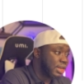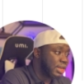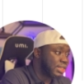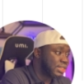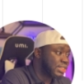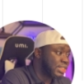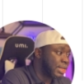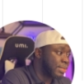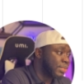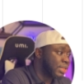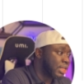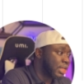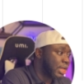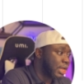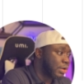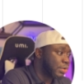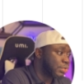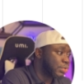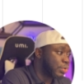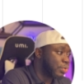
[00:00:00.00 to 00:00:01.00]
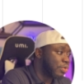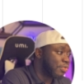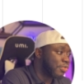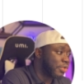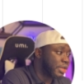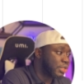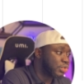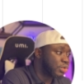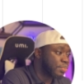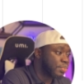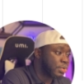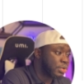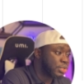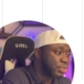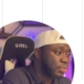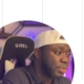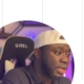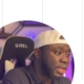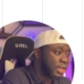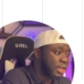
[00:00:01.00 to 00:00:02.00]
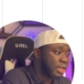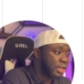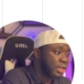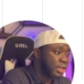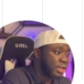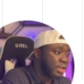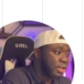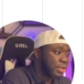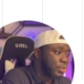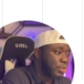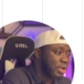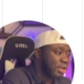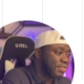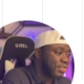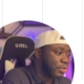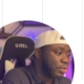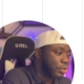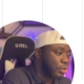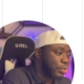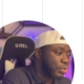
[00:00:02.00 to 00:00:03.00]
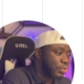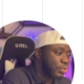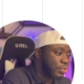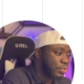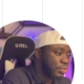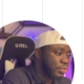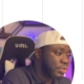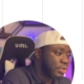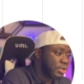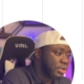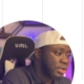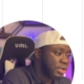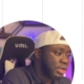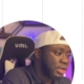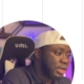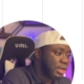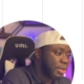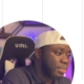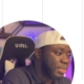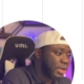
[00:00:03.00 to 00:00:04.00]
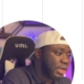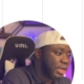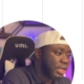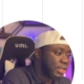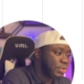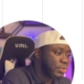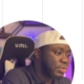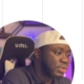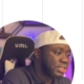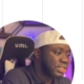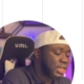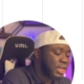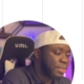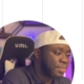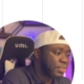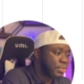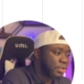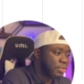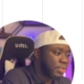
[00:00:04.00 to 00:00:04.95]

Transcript: The same thing can also go for a support where you have your low, the market goes up.